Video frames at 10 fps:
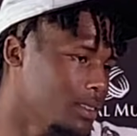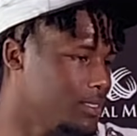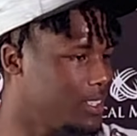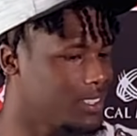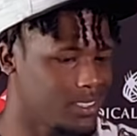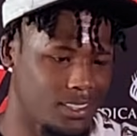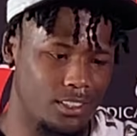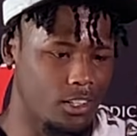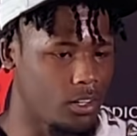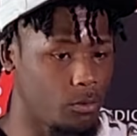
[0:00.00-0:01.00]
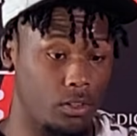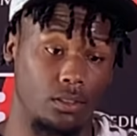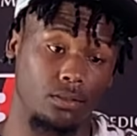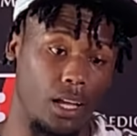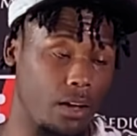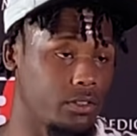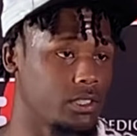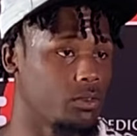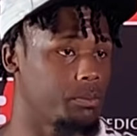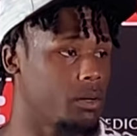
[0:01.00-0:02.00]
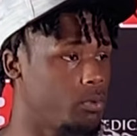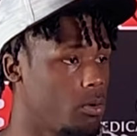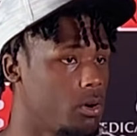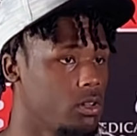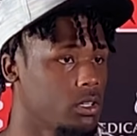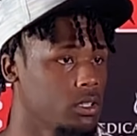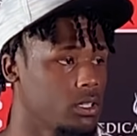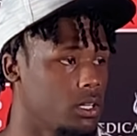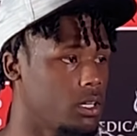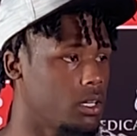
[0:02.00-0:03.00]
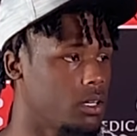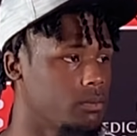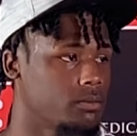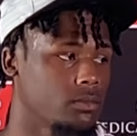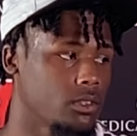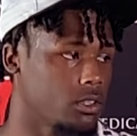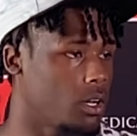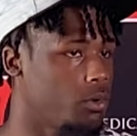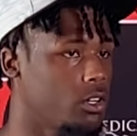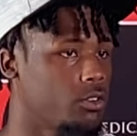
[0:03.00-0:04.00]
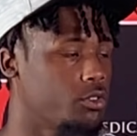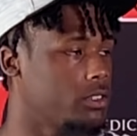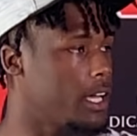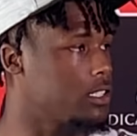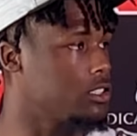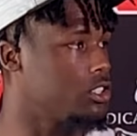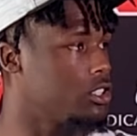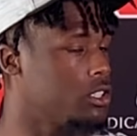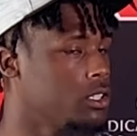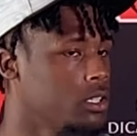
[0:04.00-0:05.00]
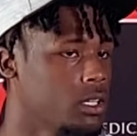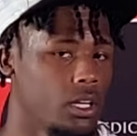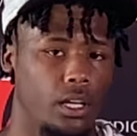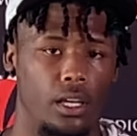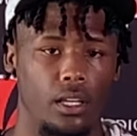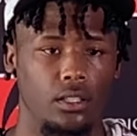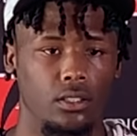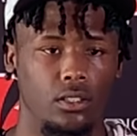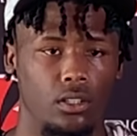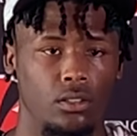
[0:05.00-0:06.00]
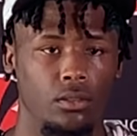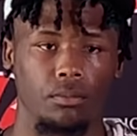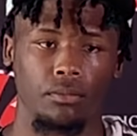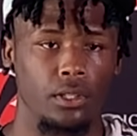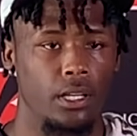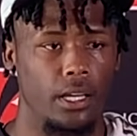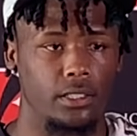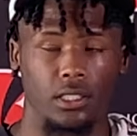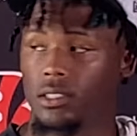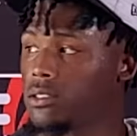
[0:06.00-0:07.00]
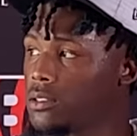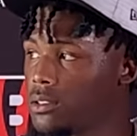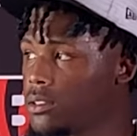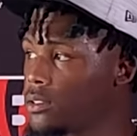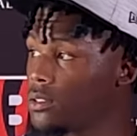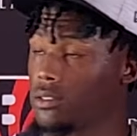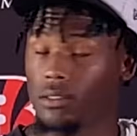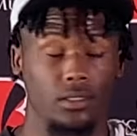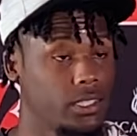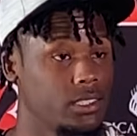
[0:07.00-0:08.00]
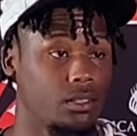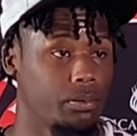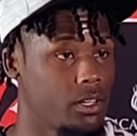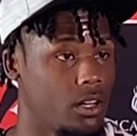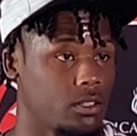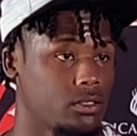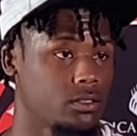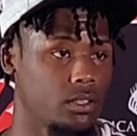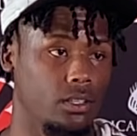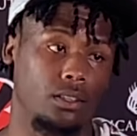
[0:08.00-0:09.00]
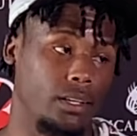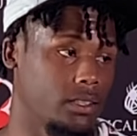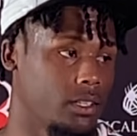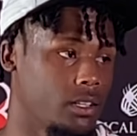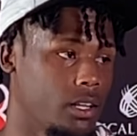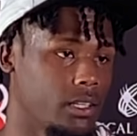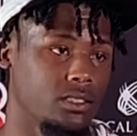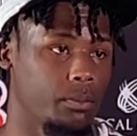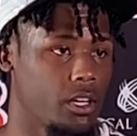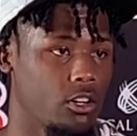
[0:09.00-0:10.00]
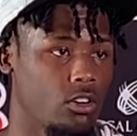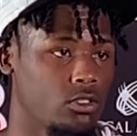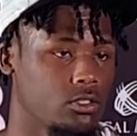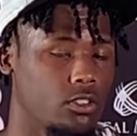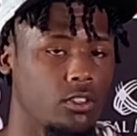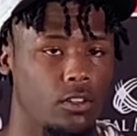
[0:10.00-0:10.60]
just, you know, I obviously want to be a Pro Bowler. You know, I want to go for 1,000 this year. And, you know, and just get to the playoffs. At the end of the day, it's the main goal. So